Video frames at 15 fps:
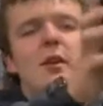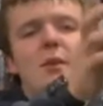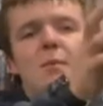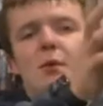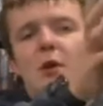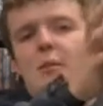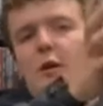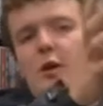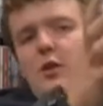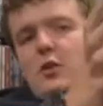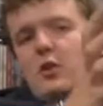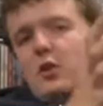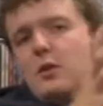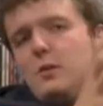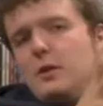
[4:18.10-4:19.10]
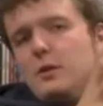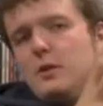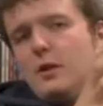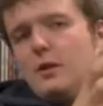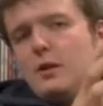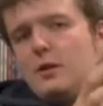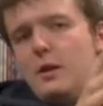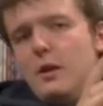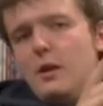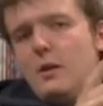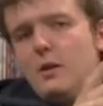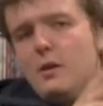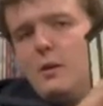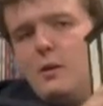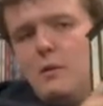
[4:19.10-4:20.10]
pretty much, what's all in there,
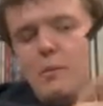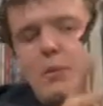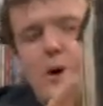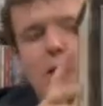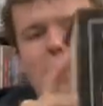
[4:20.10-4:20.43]
but